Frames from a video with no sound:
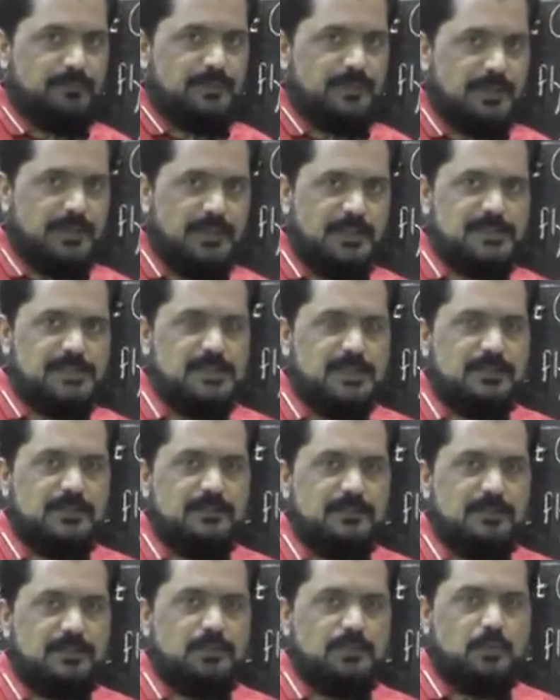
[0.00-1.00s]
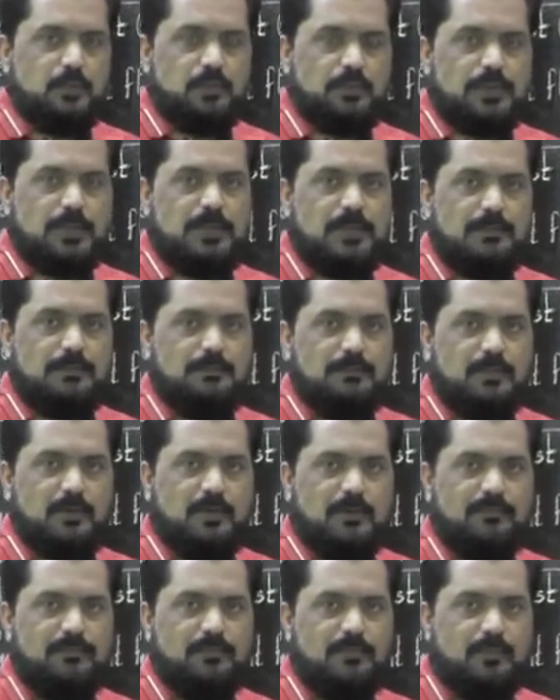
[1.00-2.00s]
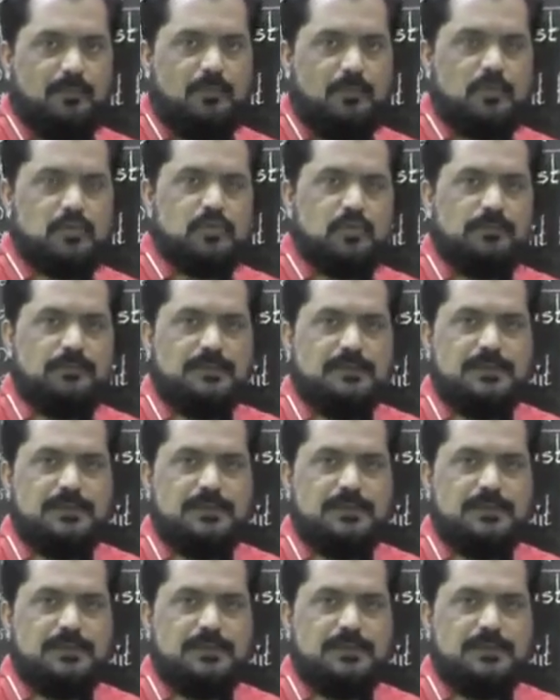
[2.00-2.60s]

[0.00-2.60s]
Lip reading: That is the total number of chromosome